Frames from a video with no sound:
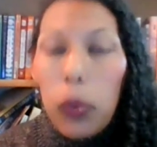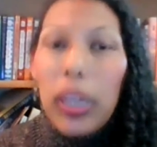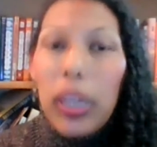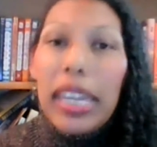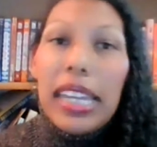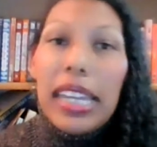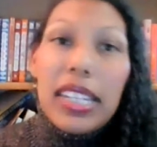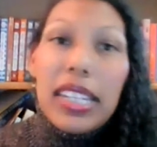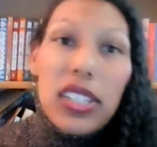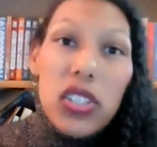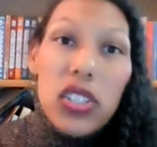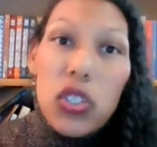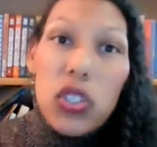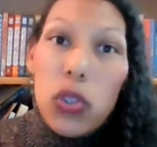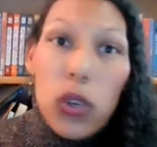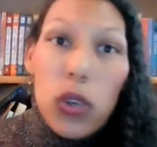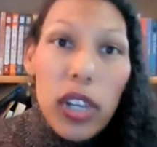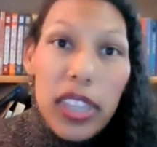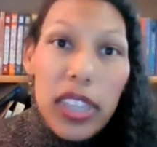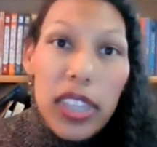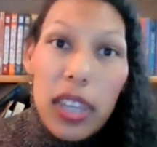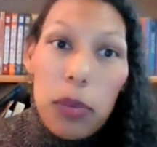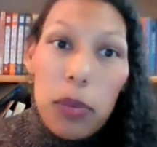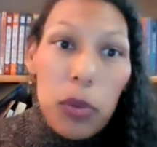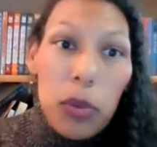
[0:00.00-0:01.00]
We can
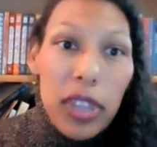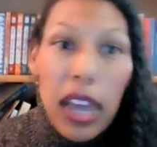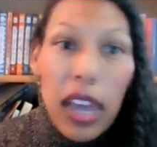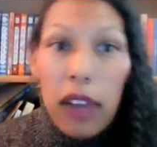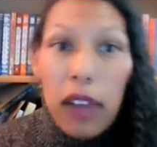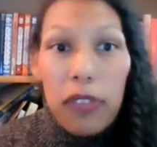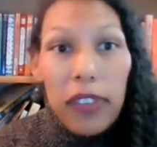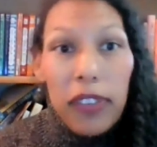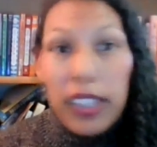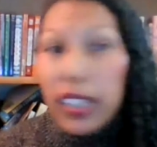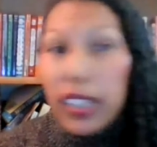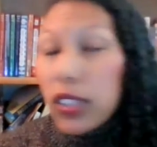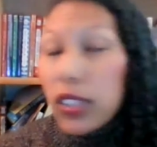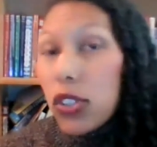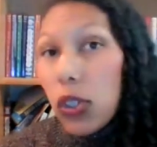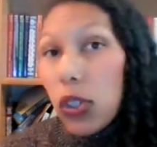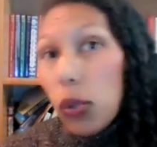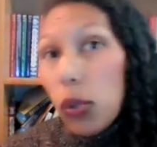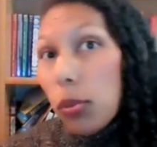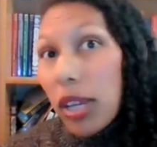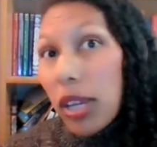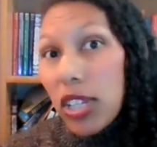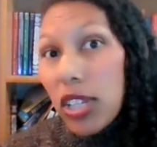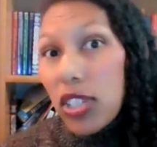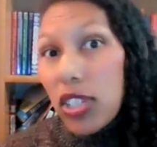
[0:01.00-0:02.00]
destroy them without feeling
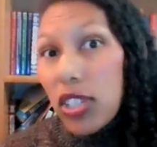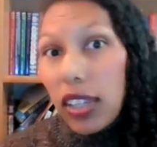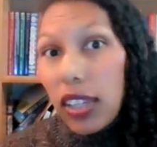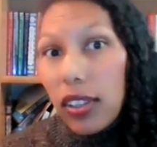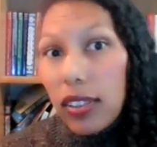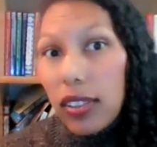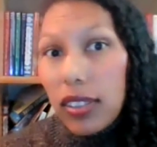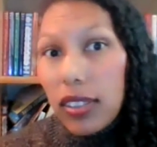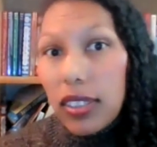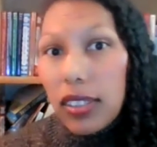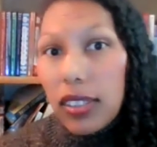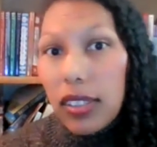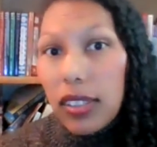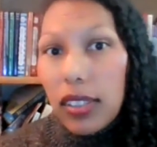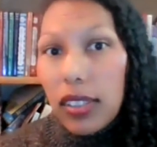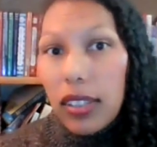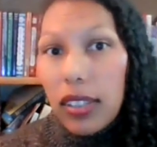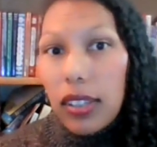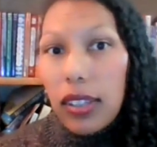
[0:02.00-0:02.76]
too much guilt.